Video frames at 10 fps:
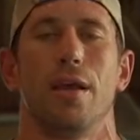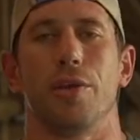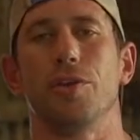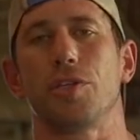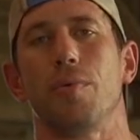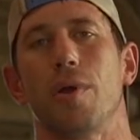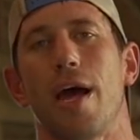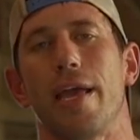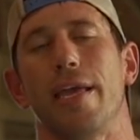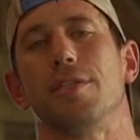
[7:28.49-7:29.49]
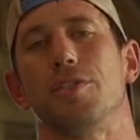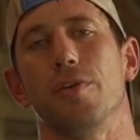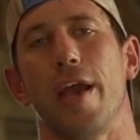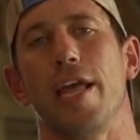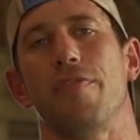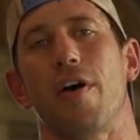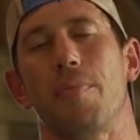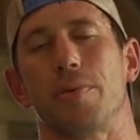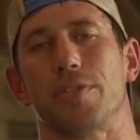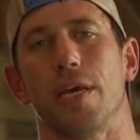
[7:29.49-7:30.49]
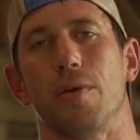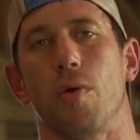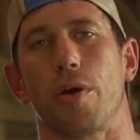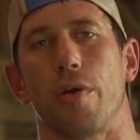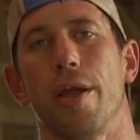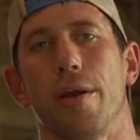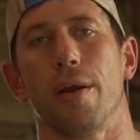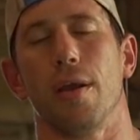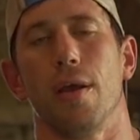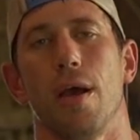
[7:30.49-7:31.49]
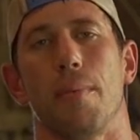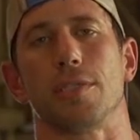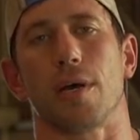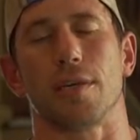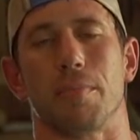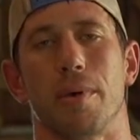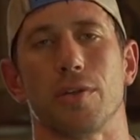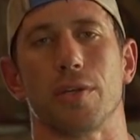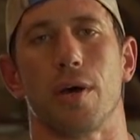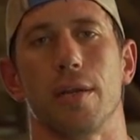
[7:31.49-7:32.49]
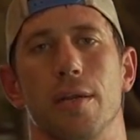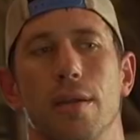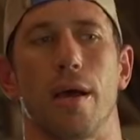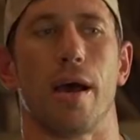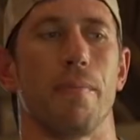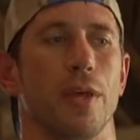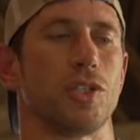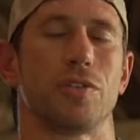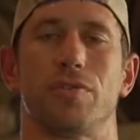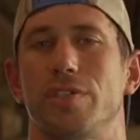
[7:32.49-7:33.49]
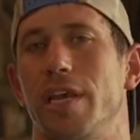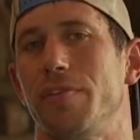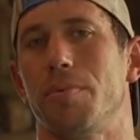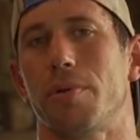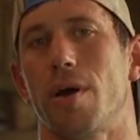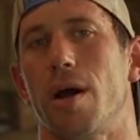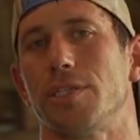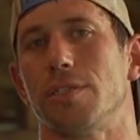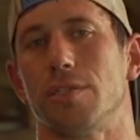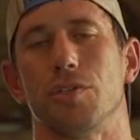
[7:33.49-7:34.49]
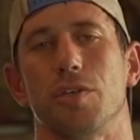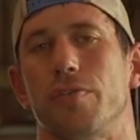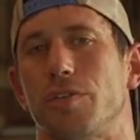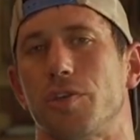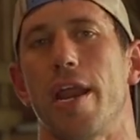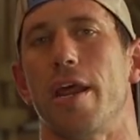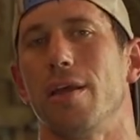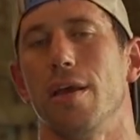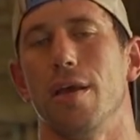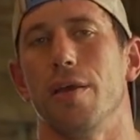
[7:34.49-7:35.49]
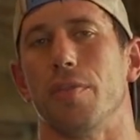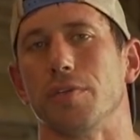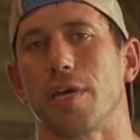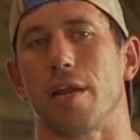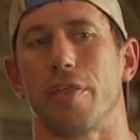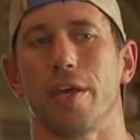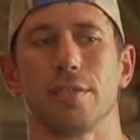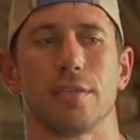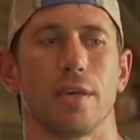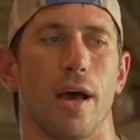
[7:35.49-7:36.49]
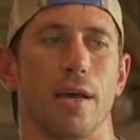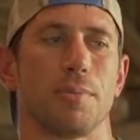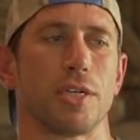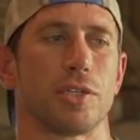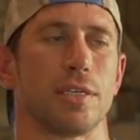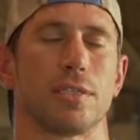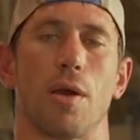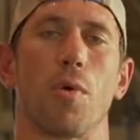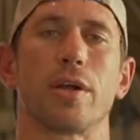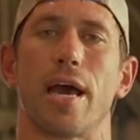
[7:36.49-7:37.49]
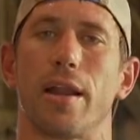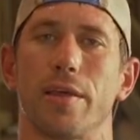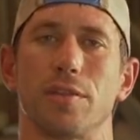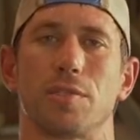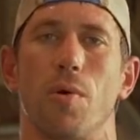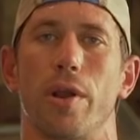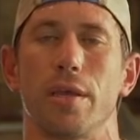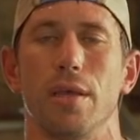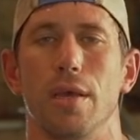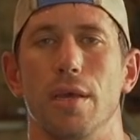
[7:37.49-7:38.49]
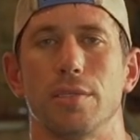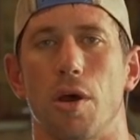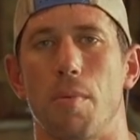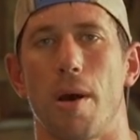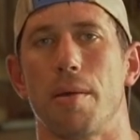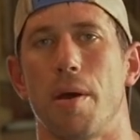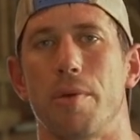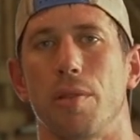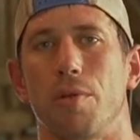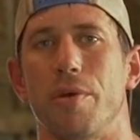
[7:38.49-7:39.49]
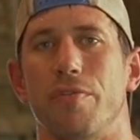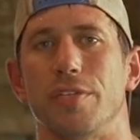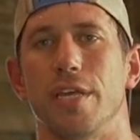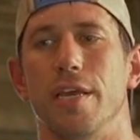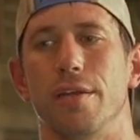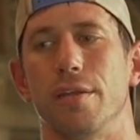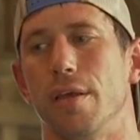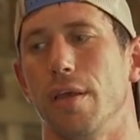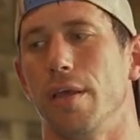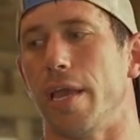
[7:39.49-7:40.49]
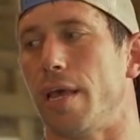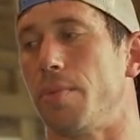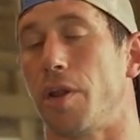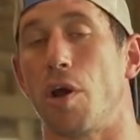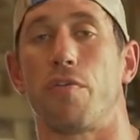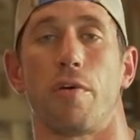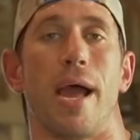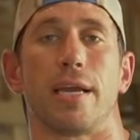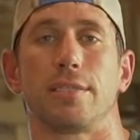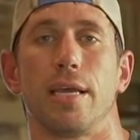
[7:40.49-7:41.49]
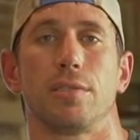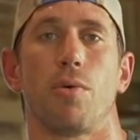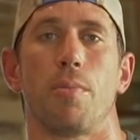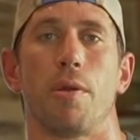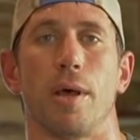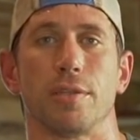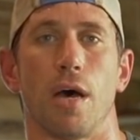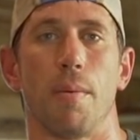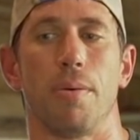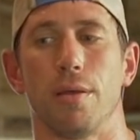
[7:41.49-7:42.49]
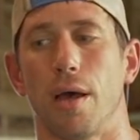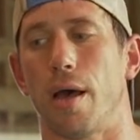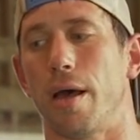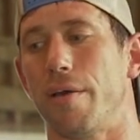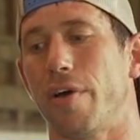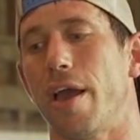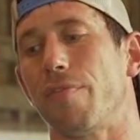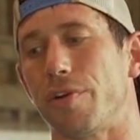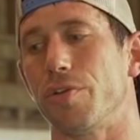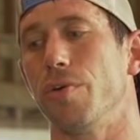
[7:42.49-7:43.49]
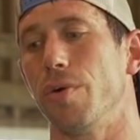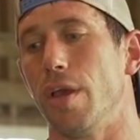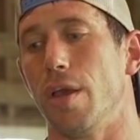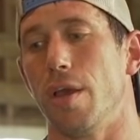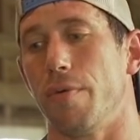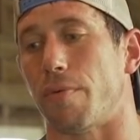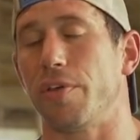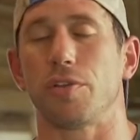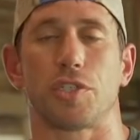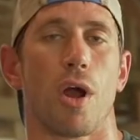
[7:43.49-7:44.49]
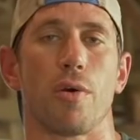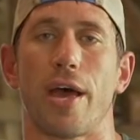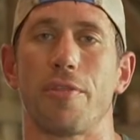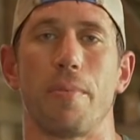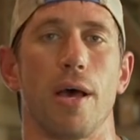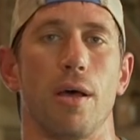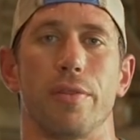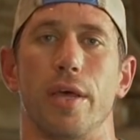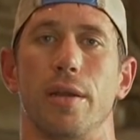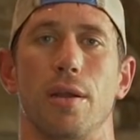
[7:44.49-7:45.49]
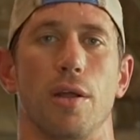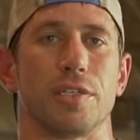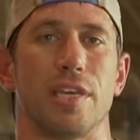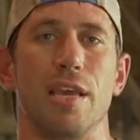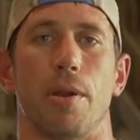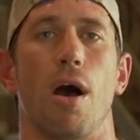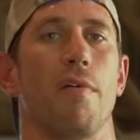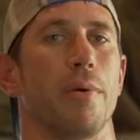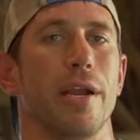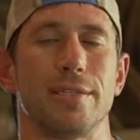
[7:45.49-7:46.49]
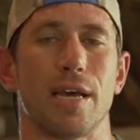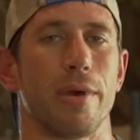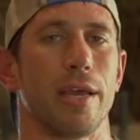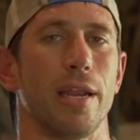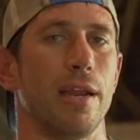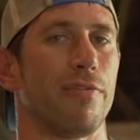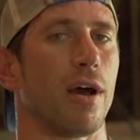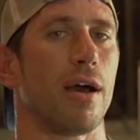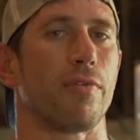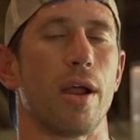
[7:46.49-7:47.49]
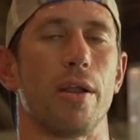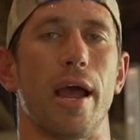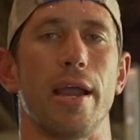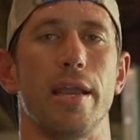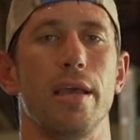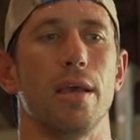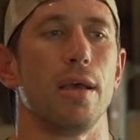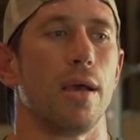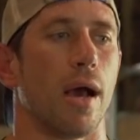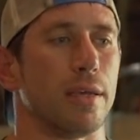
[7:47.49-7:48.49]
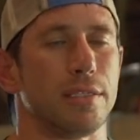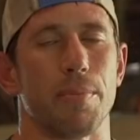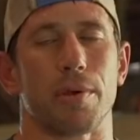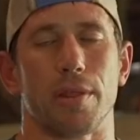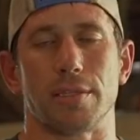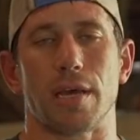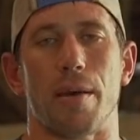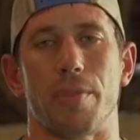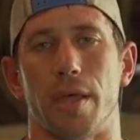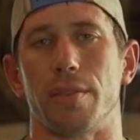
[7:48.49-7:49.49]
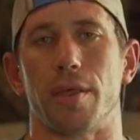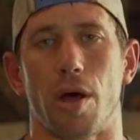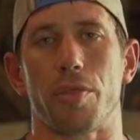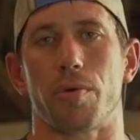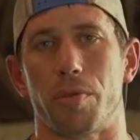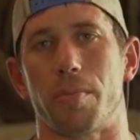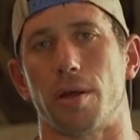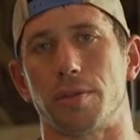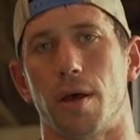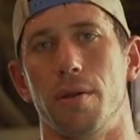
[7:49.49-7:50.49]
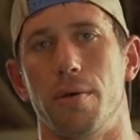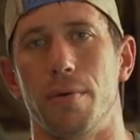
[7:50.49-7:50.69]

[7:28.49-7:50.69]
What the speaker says: Usually when I get to 85% or greater, I'm gonna toss a belt on. That's just for safety precautions, usually for training, those kind of things. Especially since I worked out again this morning, so body might be a little bit fatigued and I'm gonna go for a max set, so I'm gonna belt up. If I'm feeling strong without the belt, then I'll just keep it off. But anytime I get 85, around 90, it's typically a time that I'll throw the belt on.